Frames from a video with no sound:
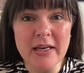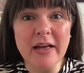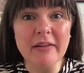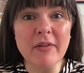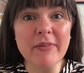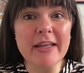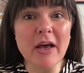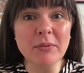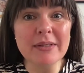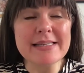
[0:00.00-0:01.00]
And that the
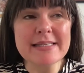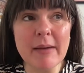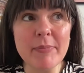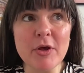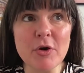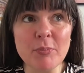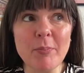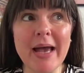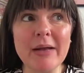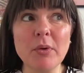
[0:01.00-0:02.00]
only time the
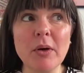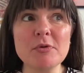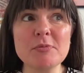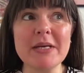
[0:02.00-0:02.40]
unpaid work was